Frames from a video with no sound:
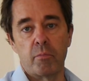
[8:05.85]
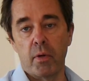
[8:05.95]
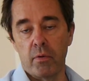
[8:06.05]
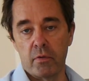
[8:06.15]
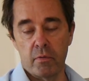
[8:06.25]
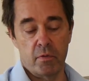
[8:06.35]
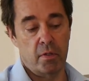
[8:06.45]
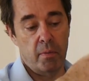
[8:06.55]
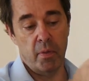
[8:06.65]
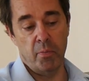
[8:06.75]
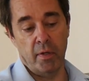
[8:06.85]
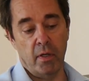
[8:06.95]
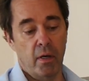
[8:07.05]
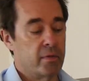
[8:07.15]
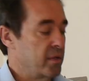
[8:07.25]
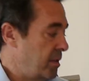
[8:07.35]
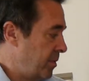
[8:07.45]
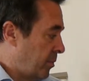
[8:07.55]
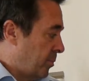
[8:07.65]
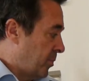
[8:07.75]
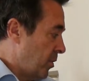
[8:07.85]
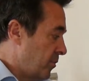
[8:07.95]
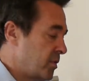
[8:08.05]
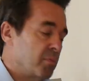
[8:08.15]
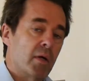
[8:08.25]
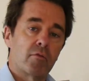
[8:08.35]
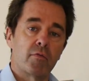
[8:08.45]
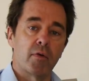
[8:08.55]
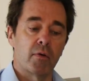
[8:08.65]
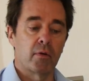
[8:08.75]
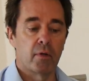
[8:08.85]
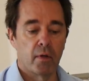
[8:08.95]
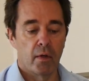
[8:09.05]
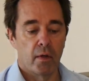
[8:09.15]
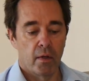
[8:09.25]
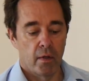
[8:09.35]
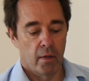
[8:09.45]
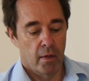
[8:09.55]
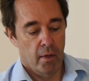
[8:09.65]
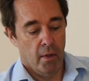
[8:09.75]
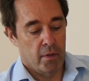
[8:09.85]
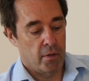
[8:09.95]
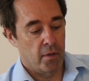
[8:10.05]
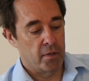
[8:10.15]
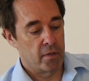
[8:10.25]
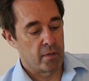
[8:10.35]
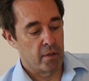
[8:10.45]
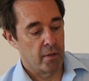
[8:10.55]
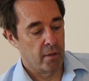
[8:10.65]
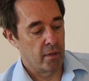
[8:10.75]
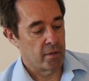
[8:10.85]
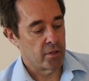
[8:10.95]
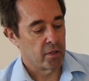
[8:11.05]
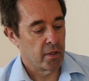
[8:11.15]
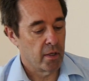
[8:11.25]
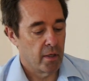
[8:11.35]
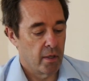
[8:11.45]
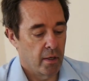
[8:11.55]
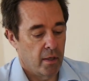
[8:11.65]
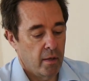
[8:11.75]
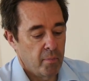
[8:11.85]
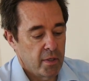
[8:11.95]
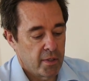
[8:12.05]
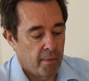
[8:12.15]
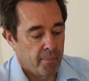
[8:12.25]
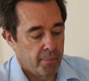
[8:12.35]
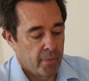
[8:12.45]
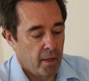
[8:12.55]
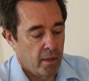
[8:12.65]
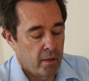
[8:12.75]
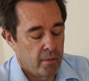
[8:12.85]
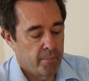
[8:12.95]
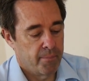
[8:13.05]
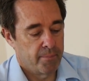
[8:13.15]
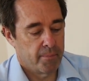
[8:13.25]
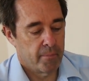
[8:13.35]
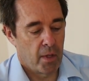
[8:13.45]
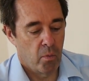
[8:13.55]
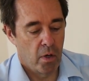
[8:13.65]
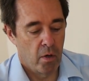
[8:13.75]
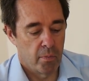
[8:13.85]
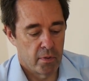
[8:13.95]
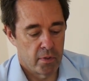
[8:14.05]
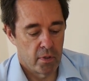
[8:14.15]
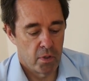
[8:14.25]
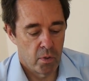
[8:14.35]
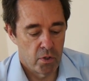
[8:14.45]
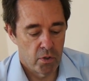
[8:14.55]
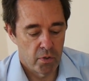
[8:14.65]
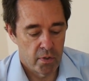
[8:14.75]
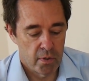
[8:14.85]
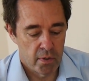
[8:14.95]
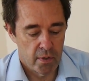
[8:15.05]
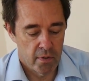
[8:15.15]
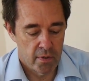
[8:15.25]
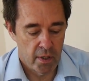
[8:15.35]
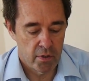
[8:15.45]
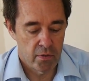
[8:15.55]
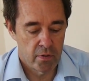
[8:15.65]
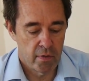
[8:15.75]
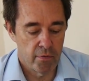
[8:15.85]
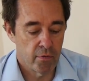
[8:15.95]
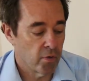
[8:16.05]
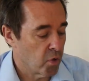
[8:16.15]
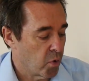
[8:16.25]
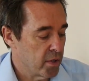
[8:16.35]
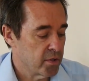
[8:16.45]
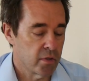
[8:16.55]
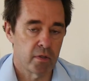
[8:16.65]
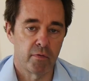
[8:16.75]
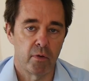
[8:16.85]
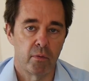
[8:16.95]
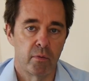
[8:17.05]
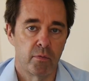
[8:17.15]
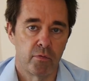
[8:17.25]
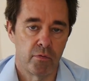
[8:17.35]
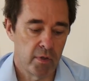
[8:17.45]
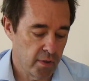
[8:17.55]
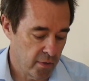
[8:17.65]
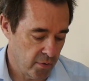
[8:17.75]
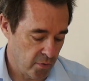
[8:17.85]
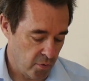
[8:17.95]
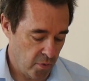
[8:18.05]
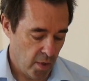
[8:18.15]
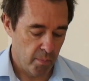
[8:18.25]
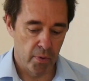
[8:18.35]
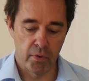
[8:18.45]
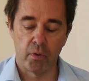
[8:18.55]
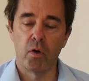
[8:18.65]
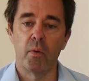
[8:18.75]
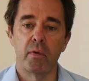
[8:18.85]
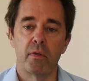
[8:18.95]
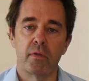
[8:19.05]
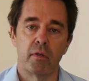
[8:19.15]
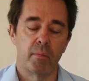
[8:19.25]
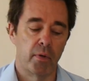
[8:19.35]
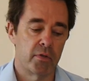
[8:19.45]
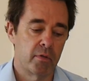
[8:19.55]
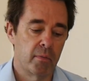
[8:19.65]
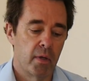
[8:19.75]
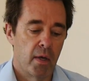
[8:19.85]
both. So some people be closer, some people be off this microphone. So this is essentially Meetup. We hope that you enjoyed the sessions. If you've got questions, feel free to put the comments at the bottom,